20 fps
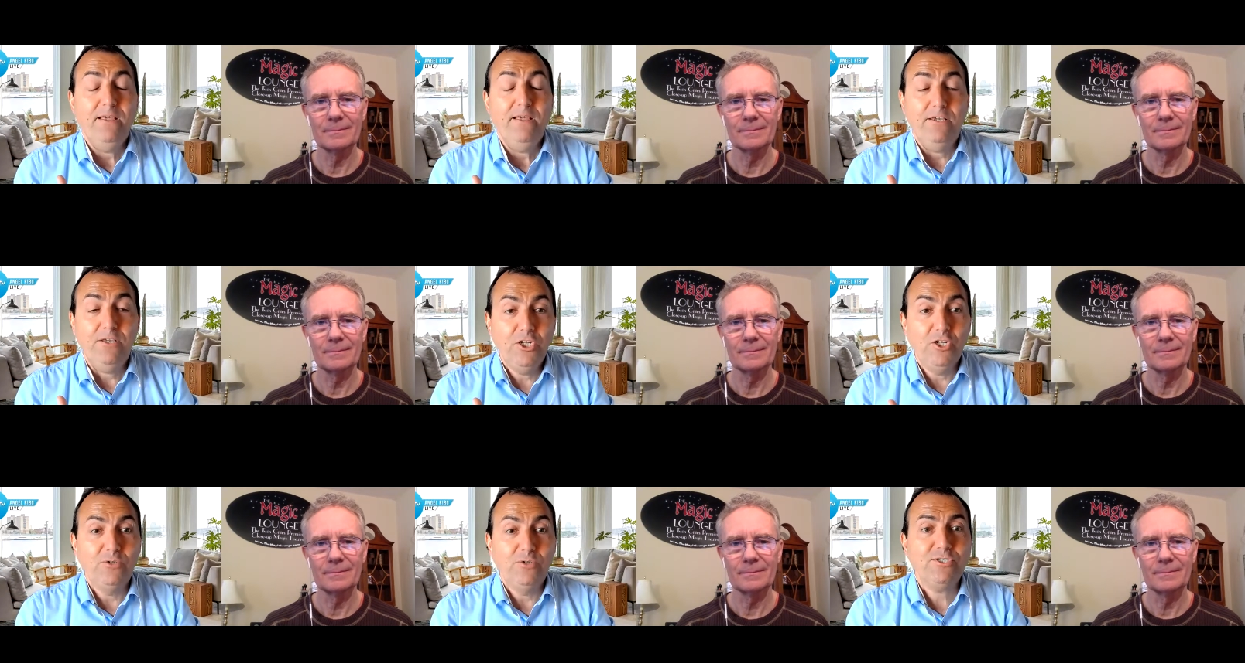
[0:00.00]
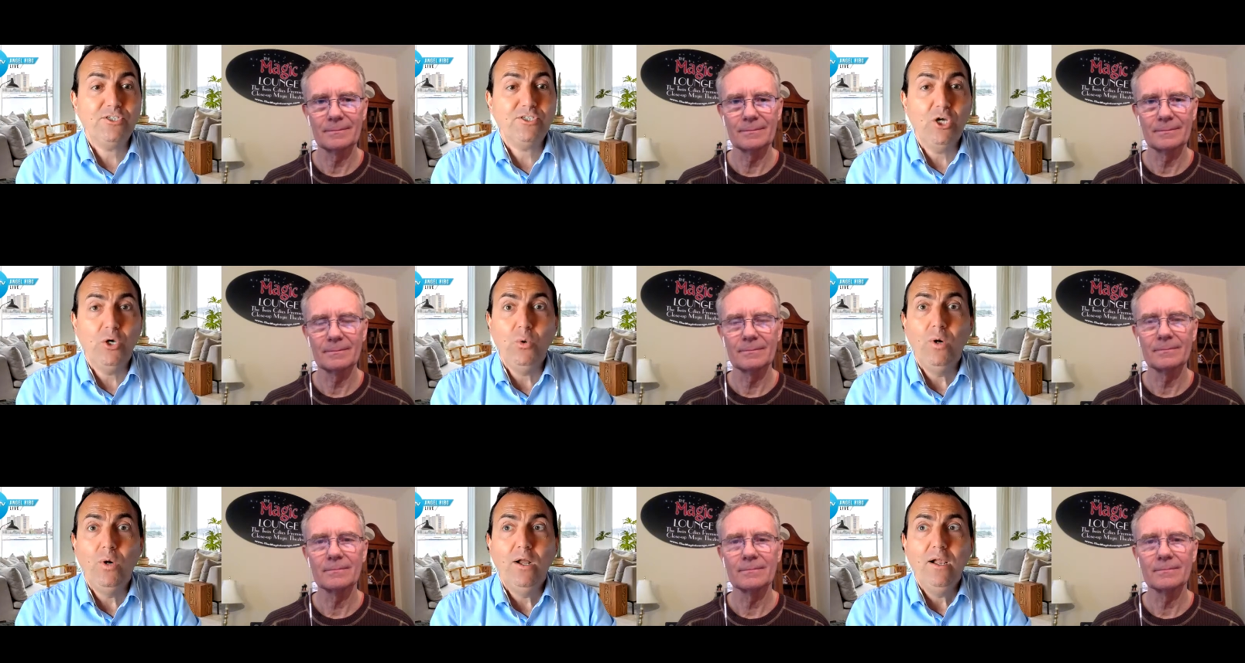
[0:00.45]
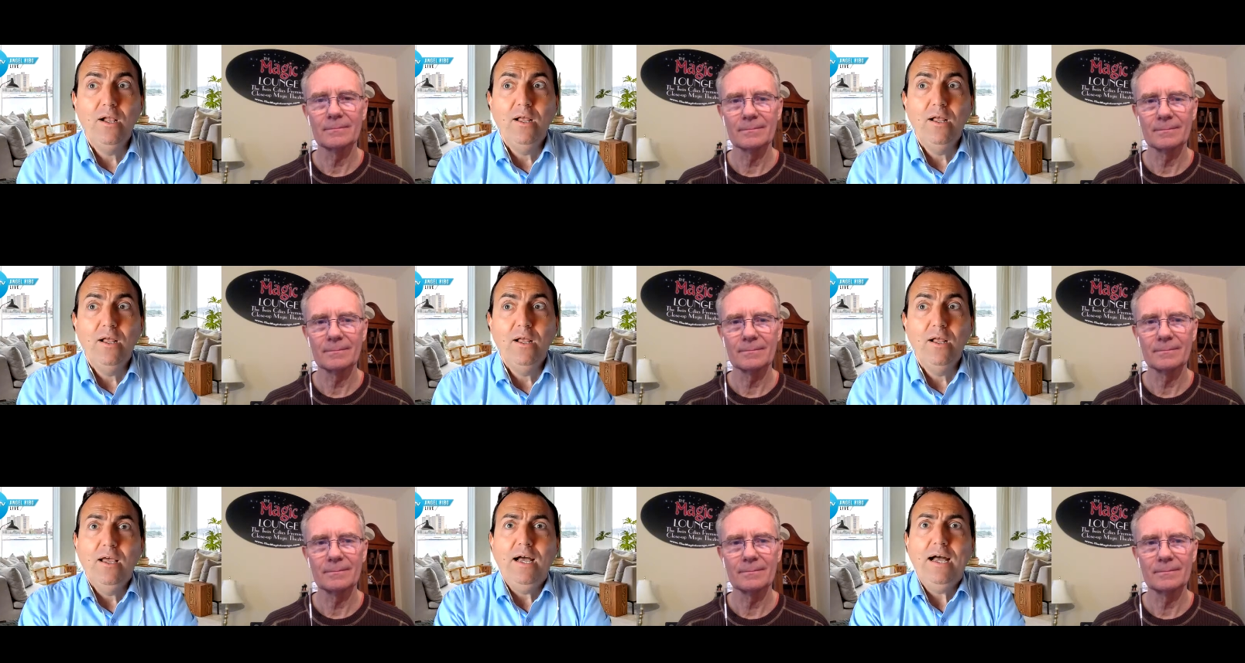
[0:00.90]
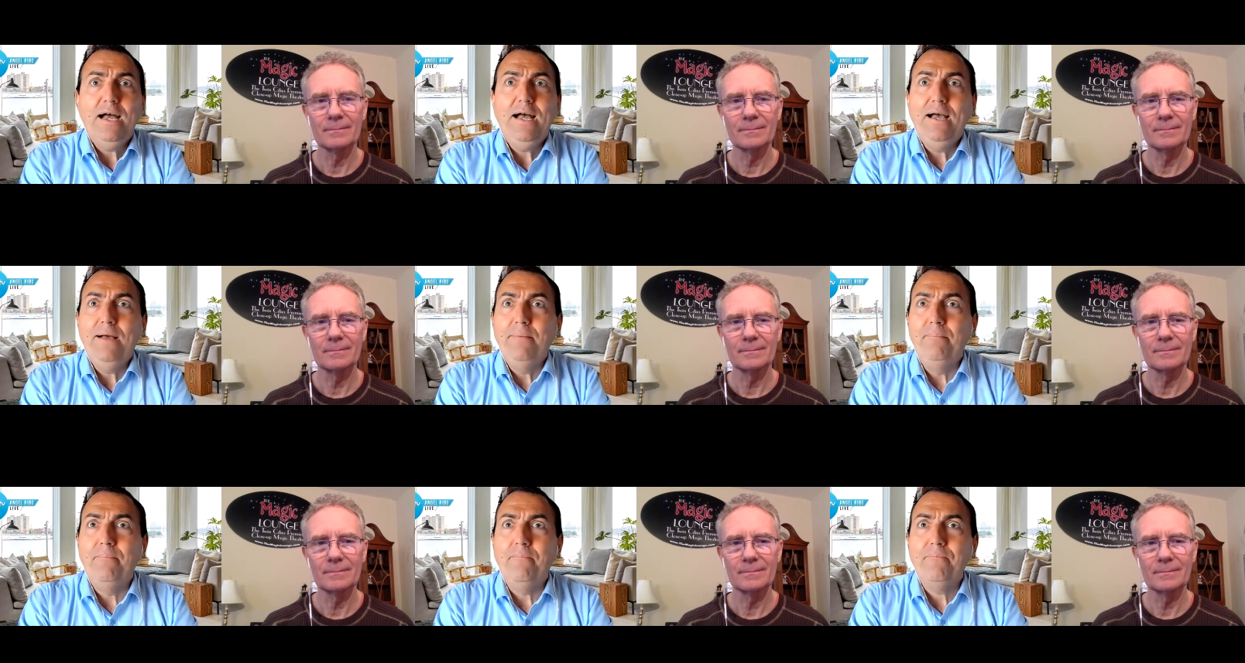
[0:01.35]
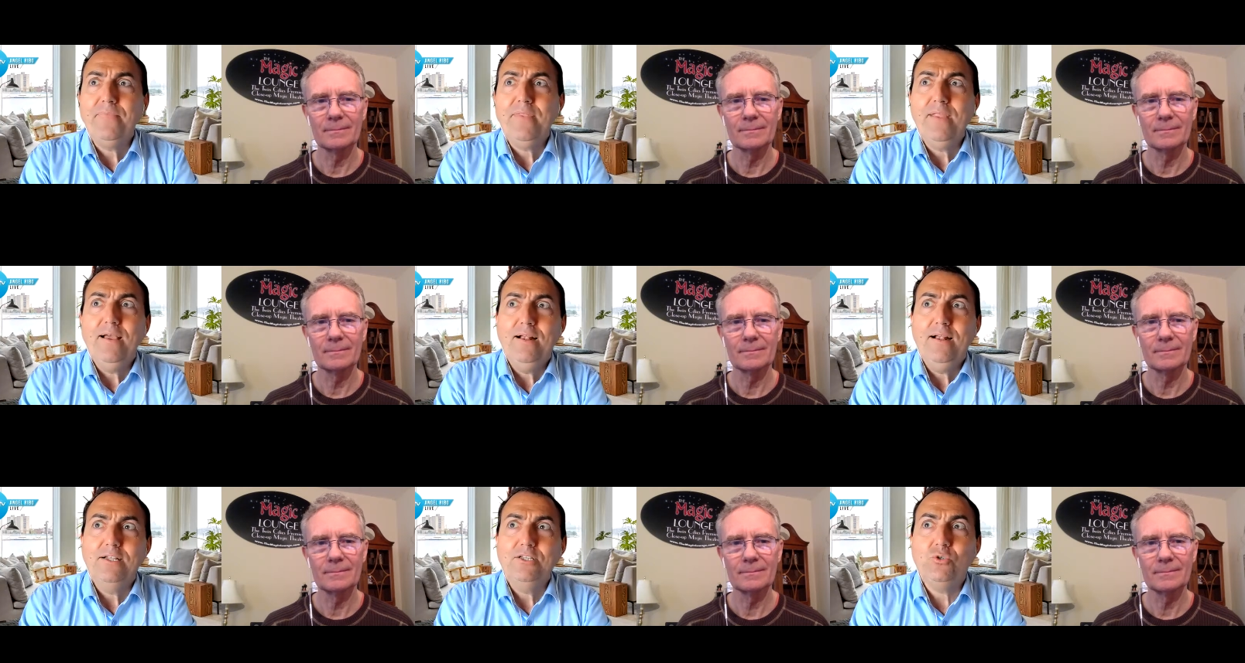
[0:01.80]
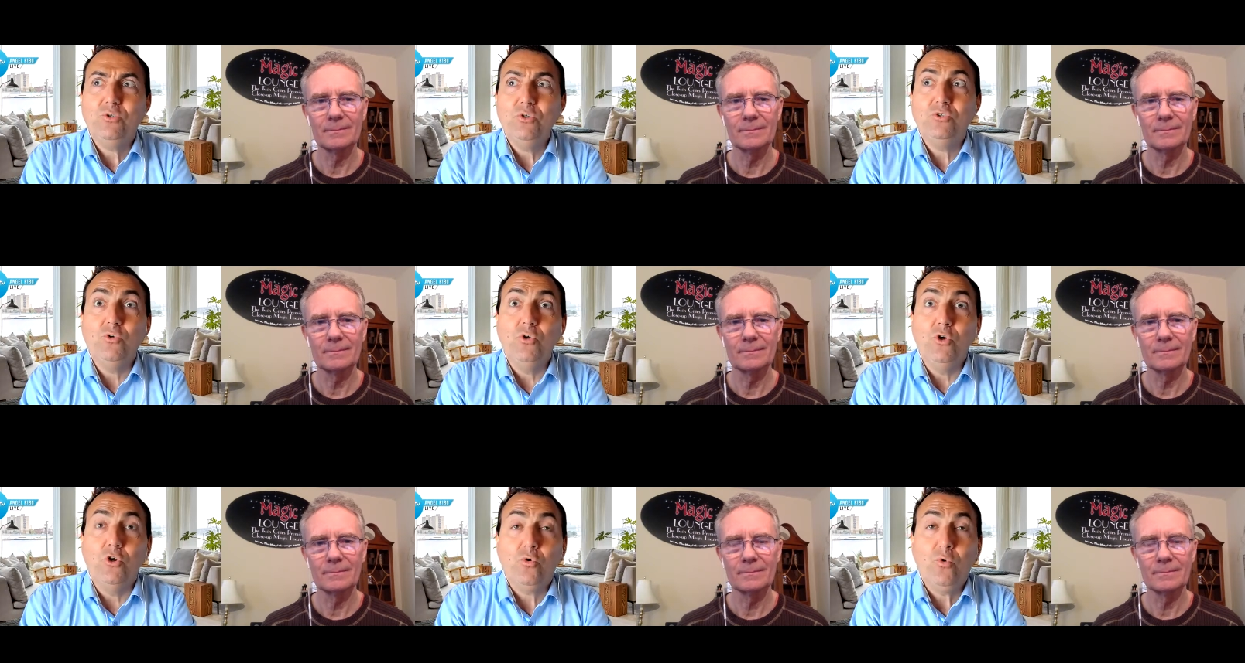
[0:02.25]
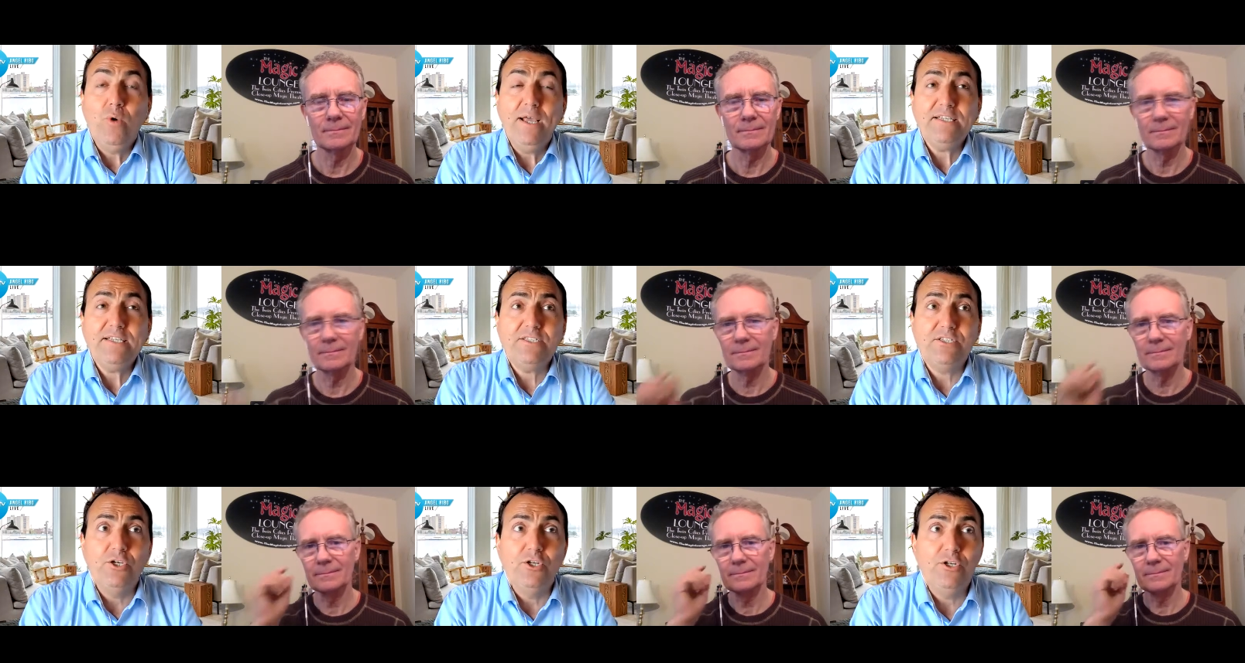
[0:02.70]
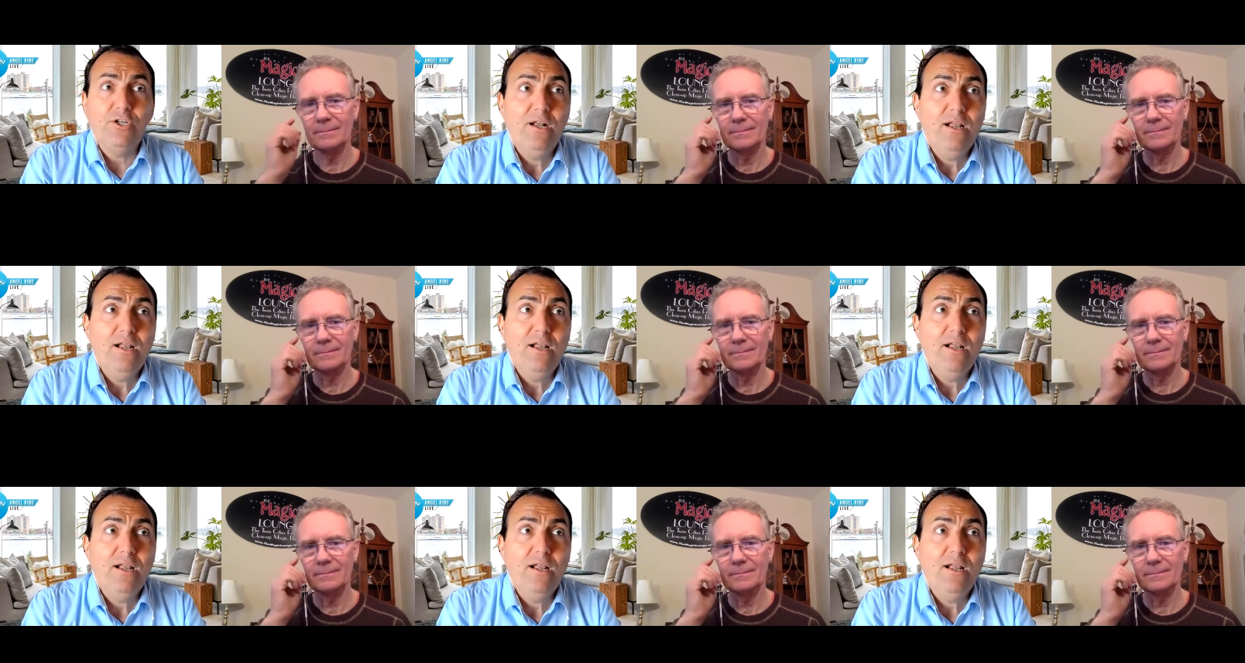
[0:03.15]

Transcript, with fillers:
Speaker 1: you know so um, to your question